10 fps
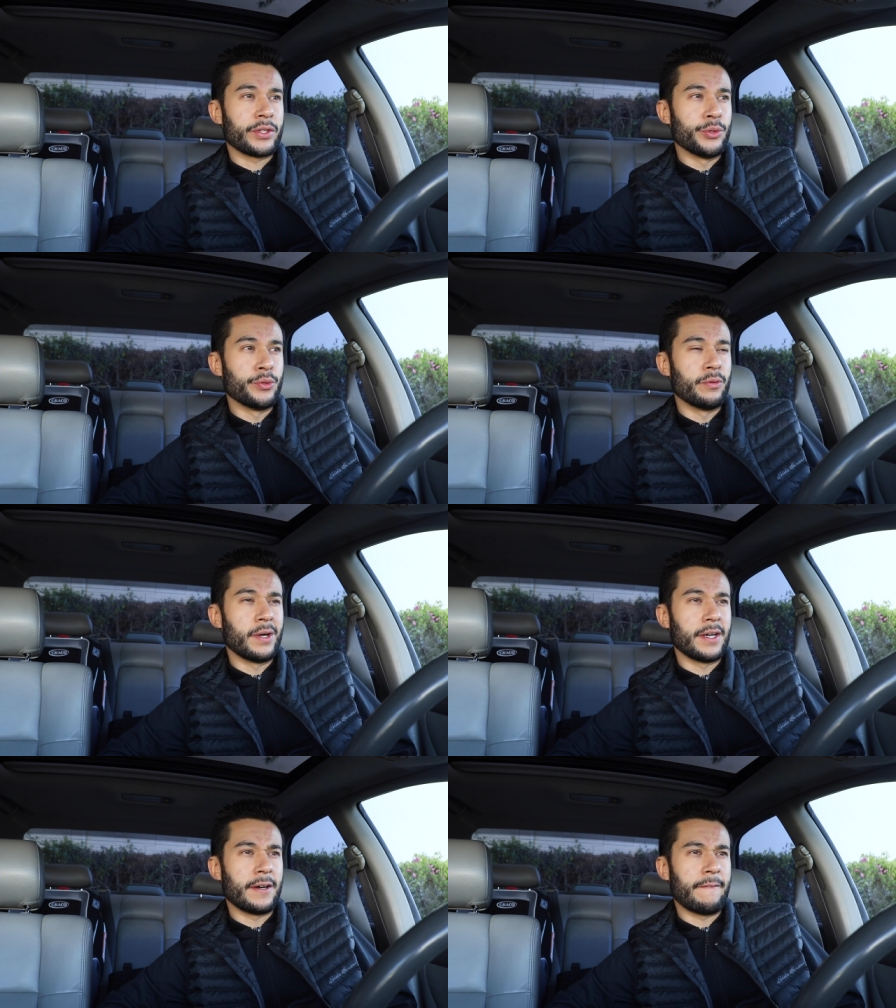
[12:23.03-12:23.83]

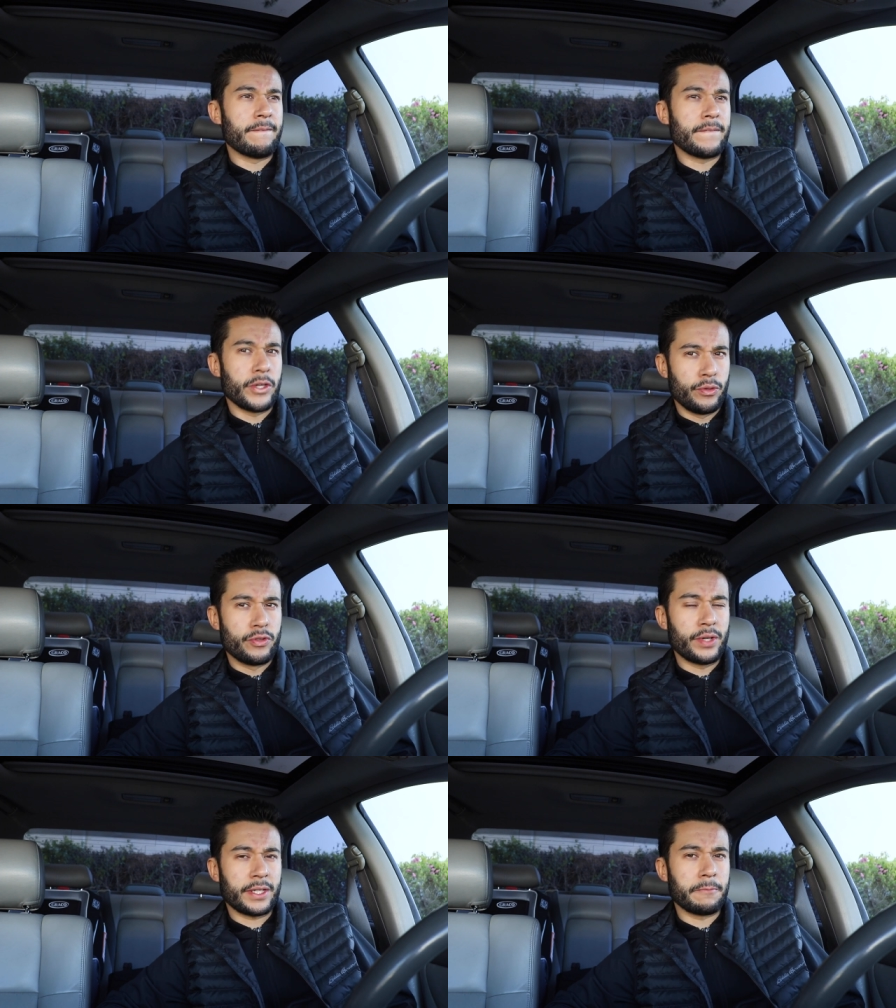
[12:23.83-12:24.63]
You, uh, you
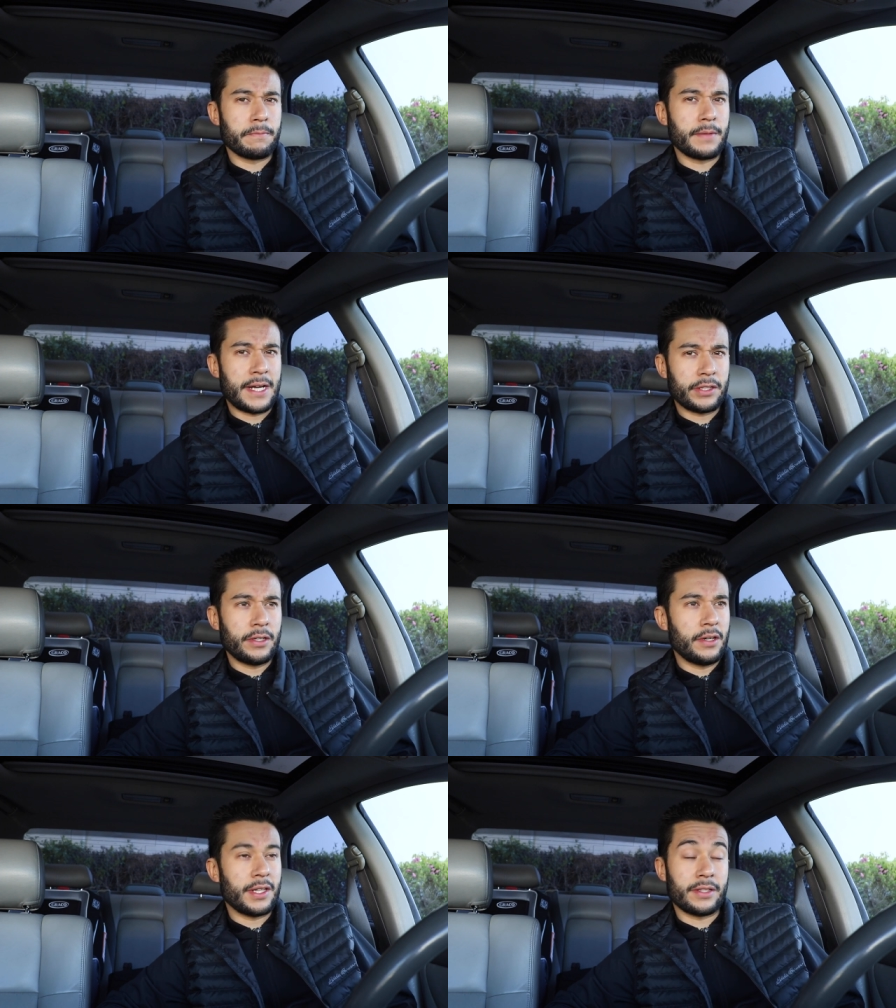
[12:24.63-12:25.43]
drink
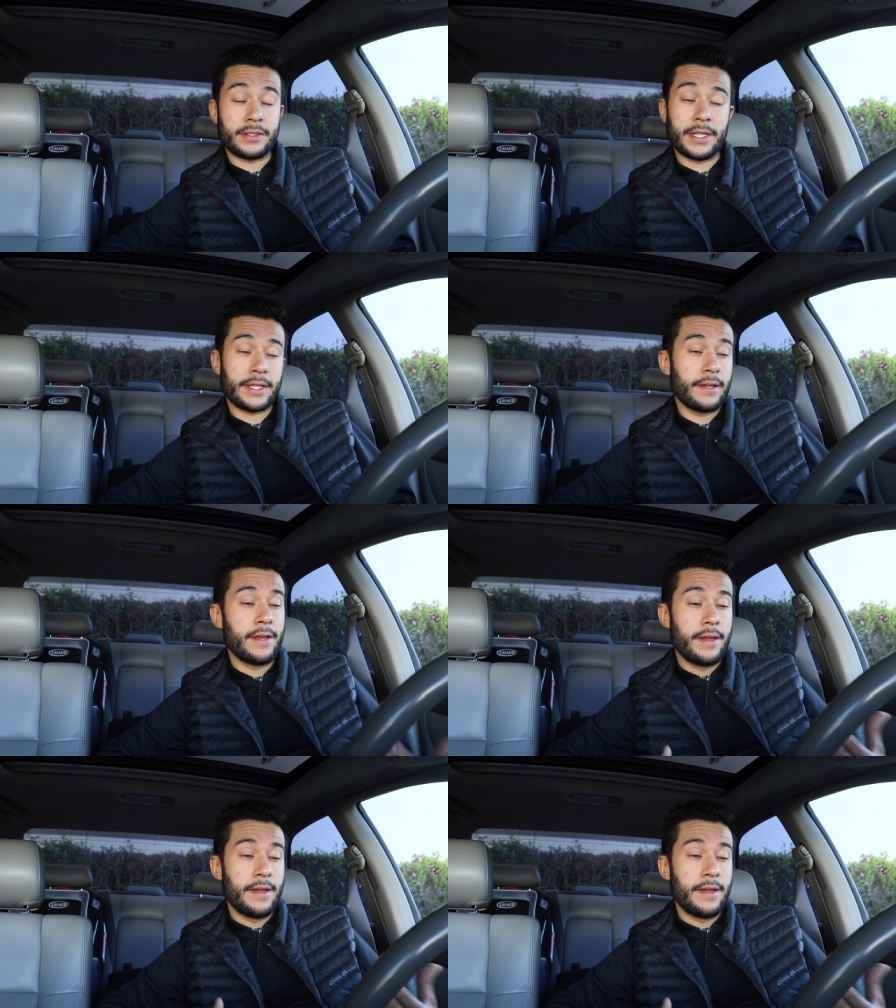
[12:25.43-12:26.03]
alcohol. I was like,